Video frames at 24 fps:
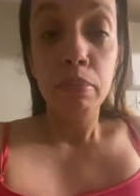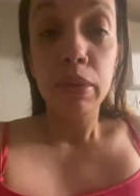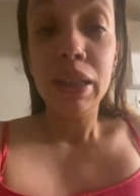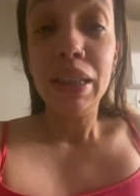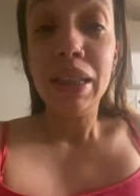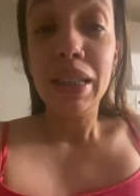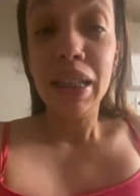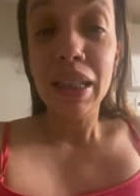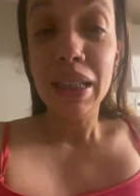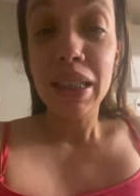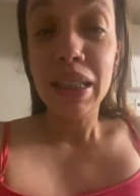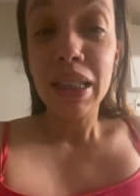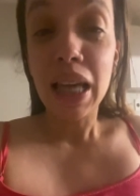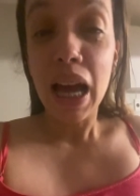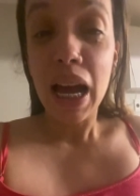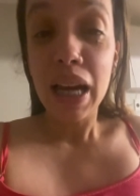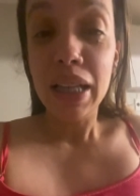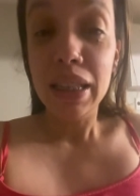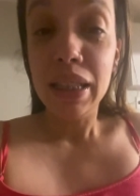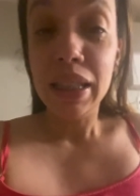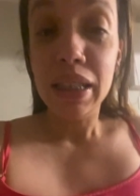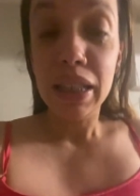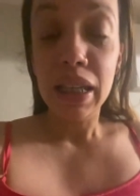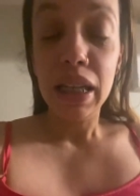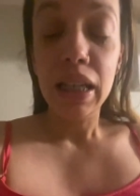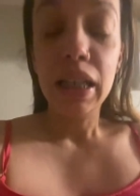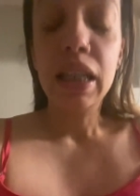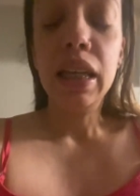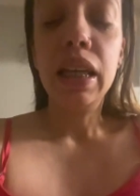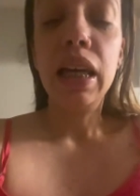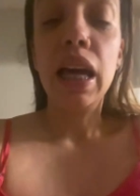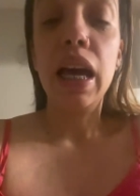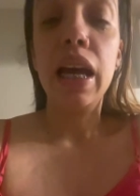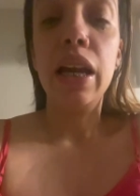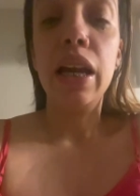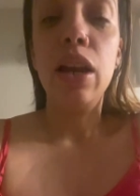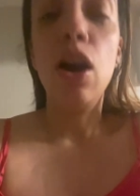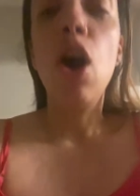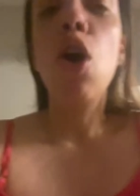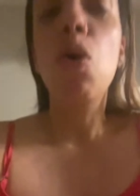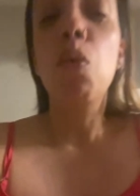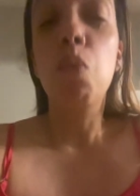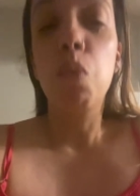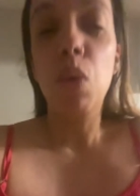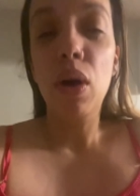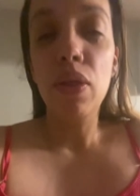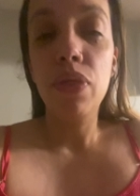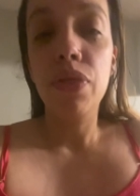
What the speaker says: Since I did get, oh, one